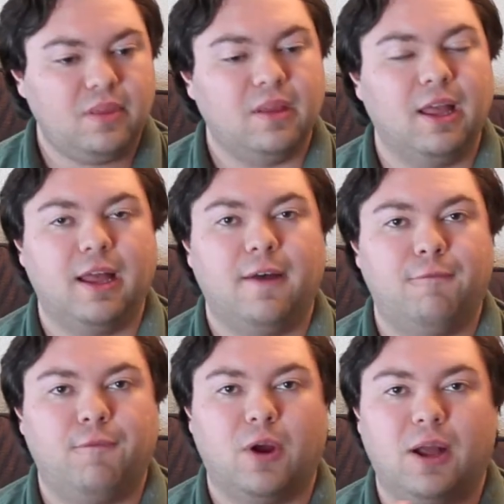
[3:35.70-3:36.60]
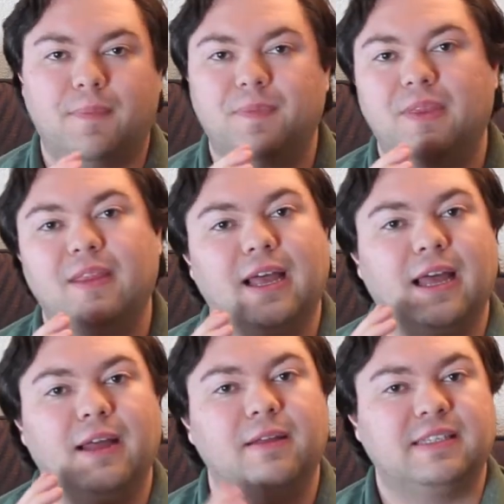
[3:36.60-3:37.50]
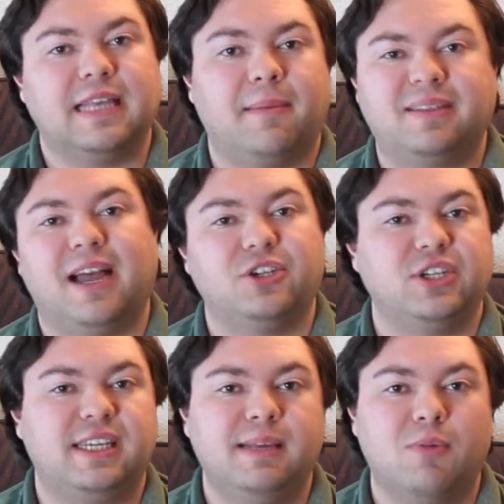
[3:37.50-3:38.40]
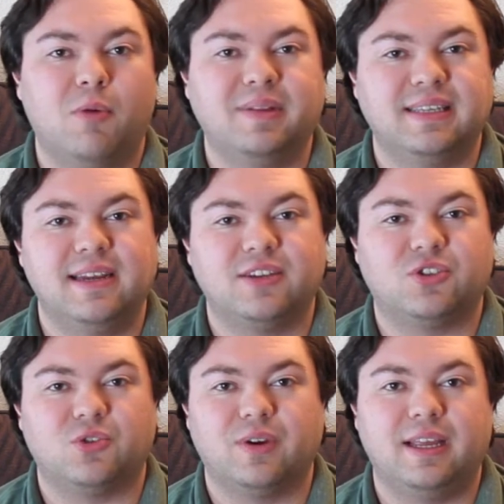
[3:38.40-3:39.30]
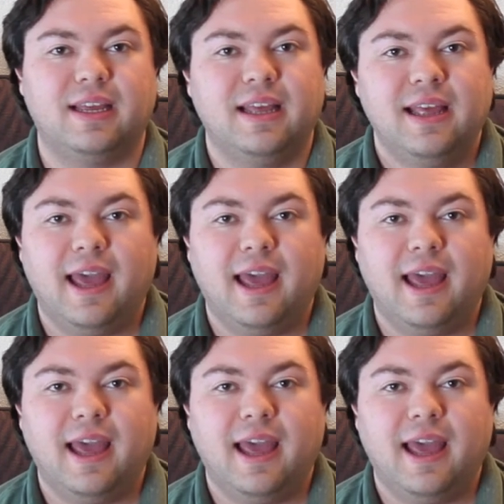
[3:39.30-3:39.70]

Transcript: sabotaging key moments in history,